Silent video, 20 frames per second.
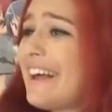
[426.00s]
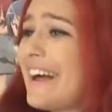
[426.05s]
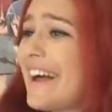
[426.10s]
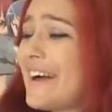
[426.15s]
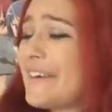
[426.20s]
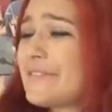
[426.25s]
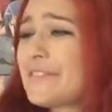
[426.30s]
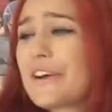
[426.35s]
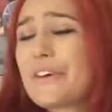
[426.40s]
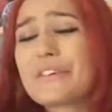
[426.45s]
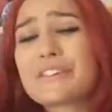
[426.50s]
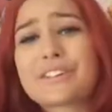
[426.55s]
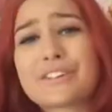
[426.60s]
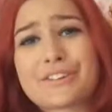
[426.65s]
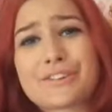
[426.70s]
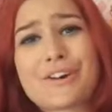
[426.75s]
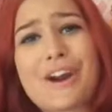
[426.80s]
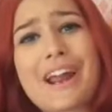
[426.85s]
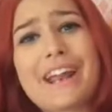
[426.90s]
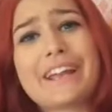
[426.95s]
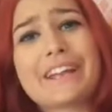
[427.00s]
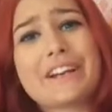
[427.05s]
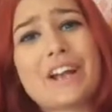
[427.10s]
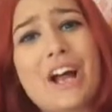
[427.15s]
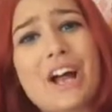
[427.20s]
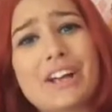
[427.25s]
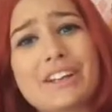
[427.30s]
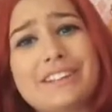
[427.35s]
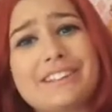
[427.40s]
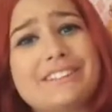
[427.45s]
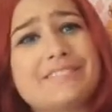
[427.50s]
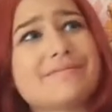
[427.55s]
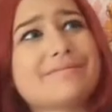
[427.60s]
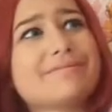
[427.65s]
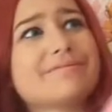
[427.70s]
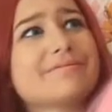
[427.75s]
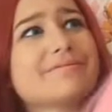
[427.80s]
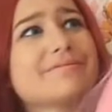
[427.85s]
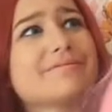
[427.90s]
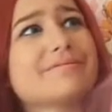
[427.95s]
I'm going to try it on
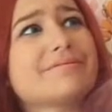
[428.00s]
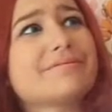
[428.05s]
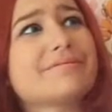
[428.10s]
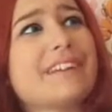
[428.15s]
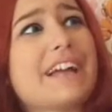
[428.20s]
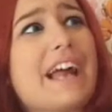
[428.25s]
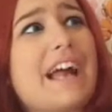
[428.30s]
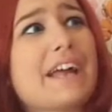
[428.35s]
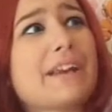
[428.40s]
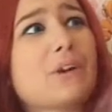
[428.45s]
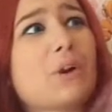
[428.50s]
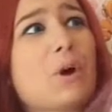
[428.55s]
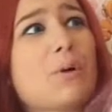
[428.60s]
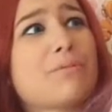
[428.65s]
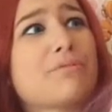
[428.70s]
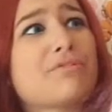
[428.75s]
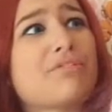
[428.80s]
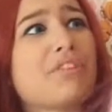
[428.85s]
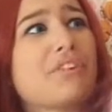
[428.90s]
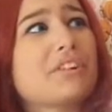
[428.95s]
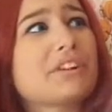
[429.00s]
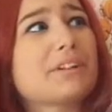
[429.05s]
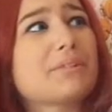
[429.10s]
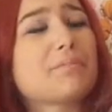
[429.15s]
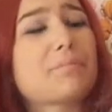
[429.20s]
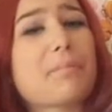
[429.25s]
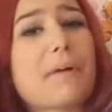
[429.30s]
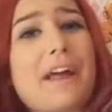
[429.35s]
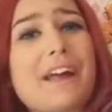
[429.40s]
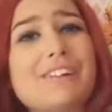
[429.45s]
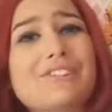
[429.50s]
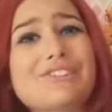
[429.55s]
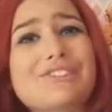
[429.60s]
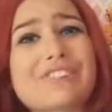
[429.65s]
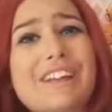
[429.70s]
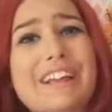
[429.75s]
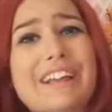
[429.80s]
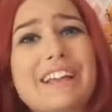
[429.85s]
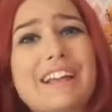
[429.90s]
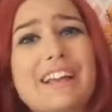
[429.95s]
and hope for the best
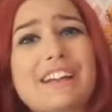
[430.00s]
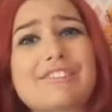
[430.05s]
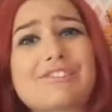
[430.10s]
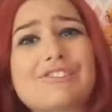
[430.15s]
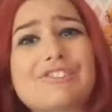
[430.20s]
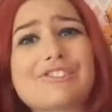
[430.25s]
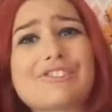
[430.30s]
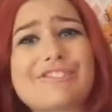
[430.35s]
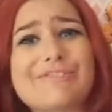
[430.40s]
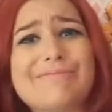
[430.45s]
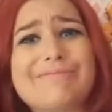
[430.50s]
I guess